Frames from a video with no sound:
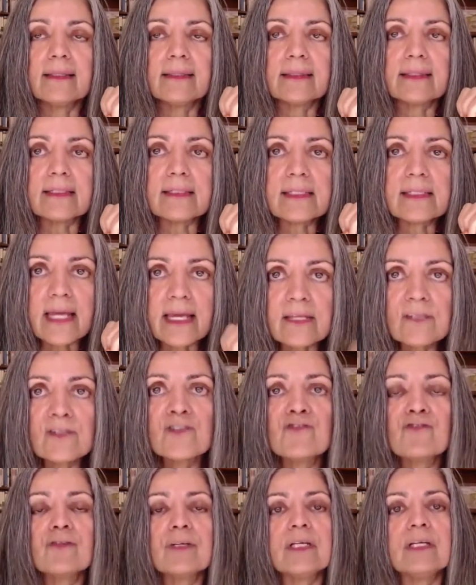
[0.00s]
this
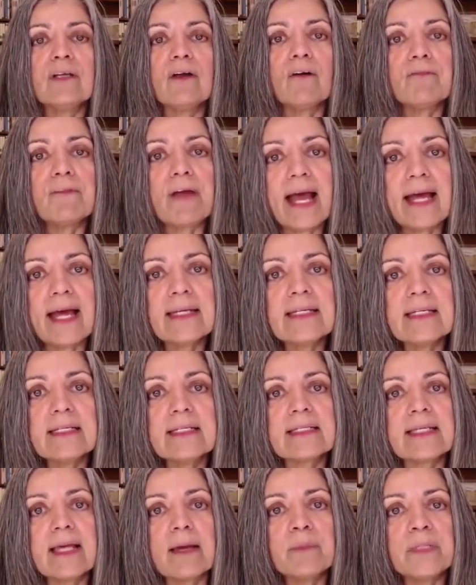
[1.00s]
history of
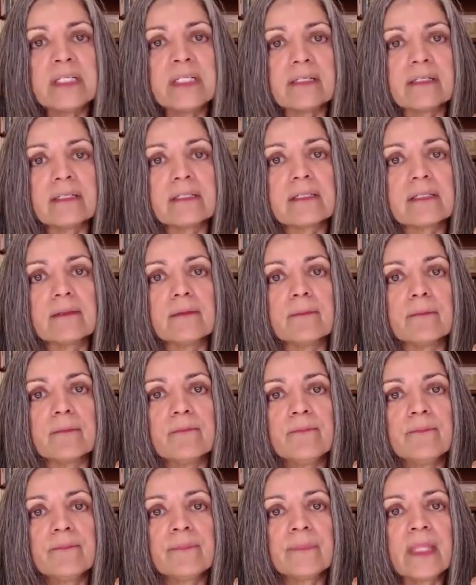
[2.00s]
anti-Semitism
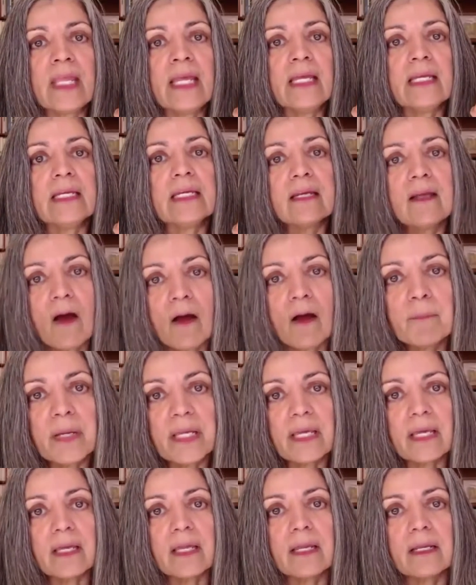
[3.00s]
did not
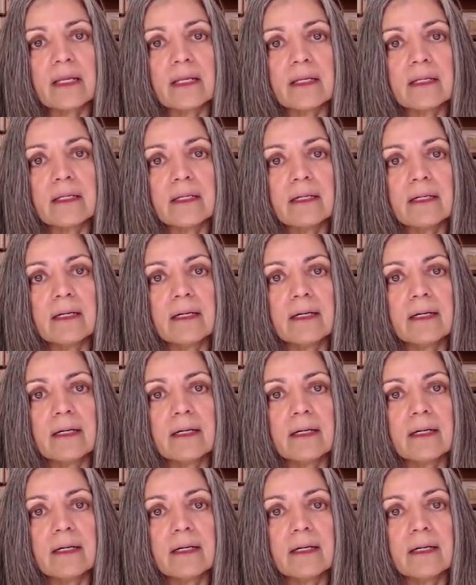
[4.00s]
begin